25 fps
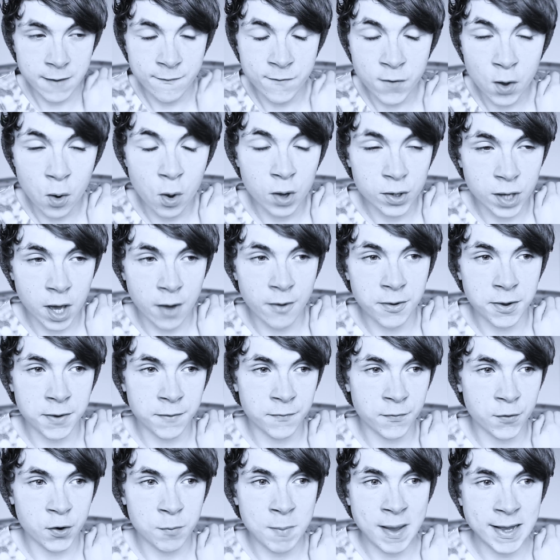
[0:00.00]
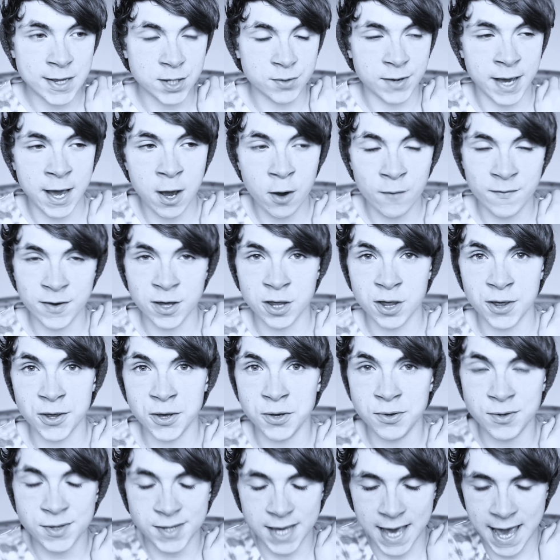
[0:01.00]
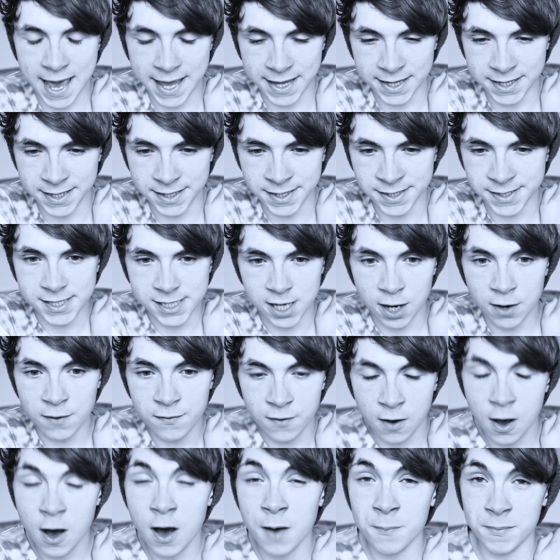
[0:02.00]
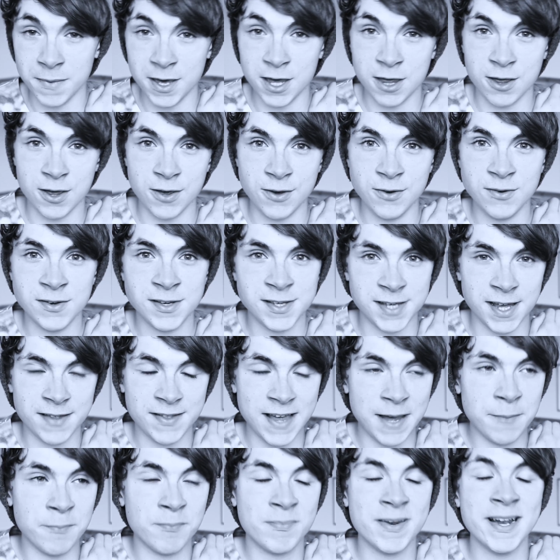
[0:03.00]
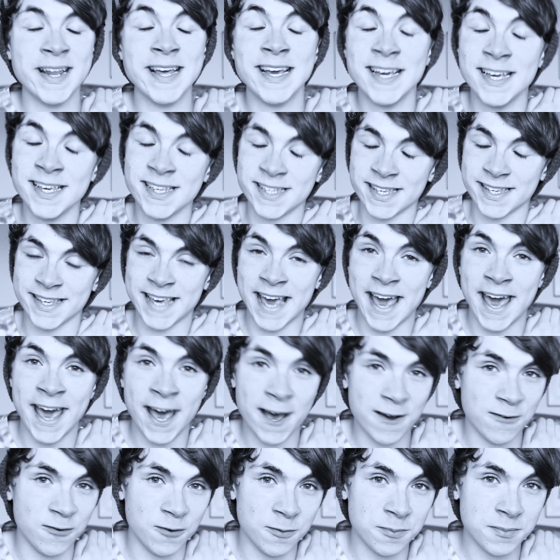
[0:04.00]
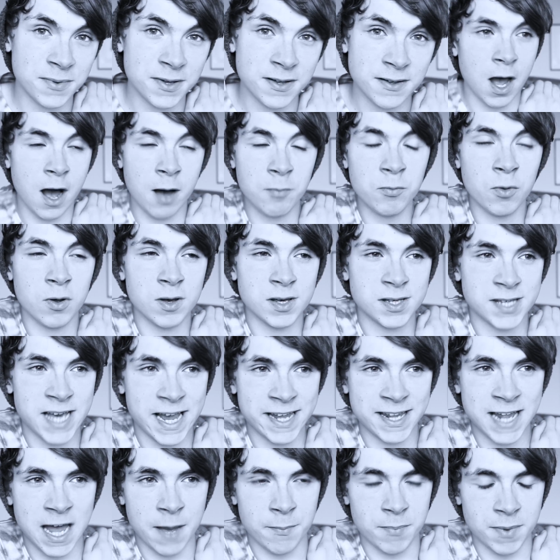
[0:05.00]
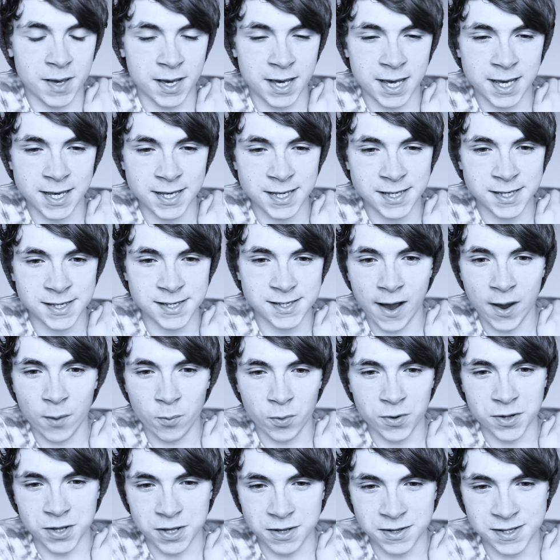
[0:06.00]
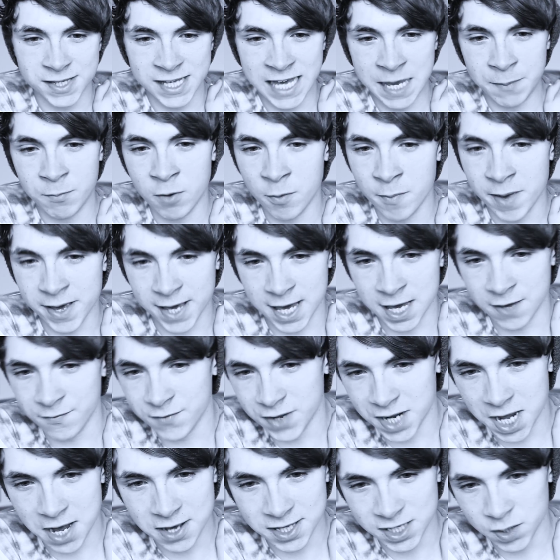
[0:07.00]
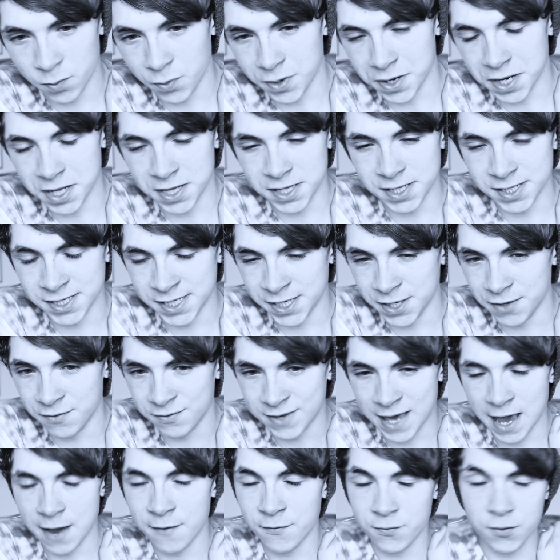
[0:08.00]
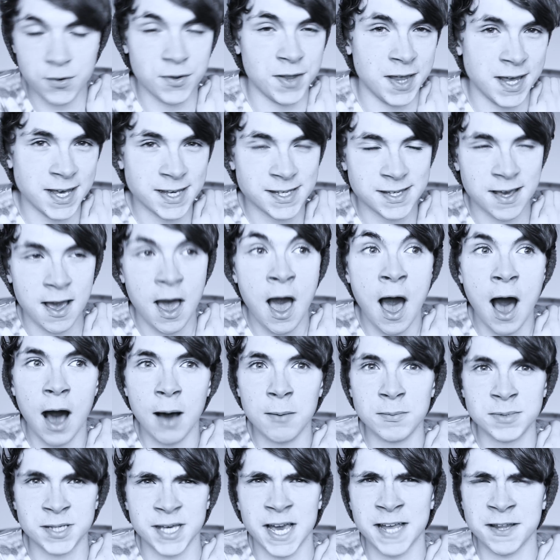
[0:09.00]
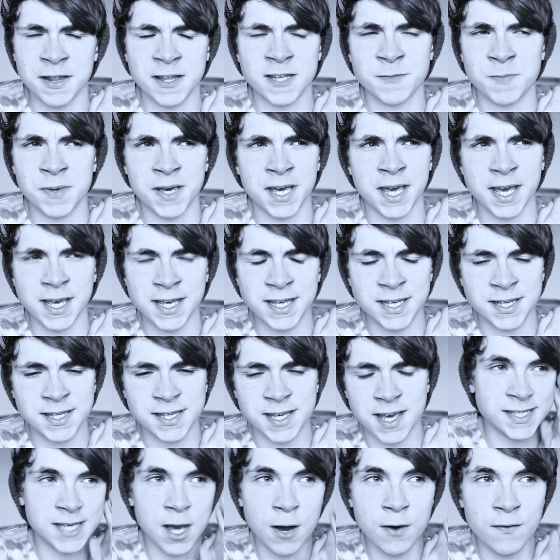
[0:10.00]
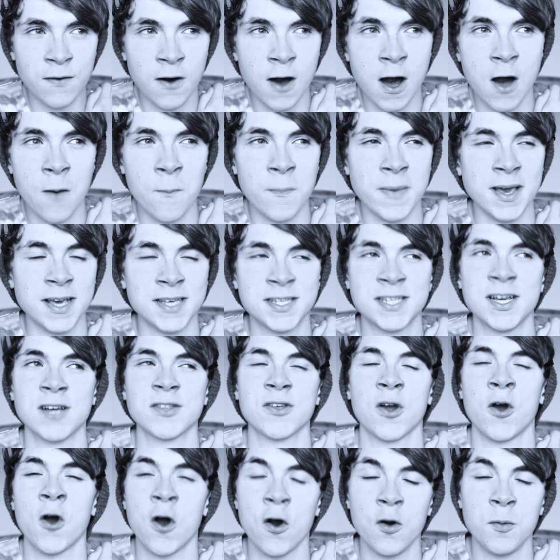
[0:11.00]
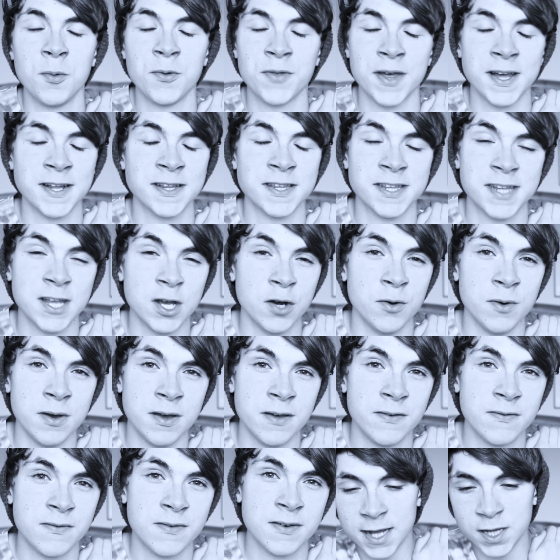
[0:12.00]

If you're going through mental health issues and self-harm issues, then please get help. I'm not saying that because I want you to keep on making videos and I want you to sort of get through this. I'm saying this because self-harm is such a horrible thing to deal with.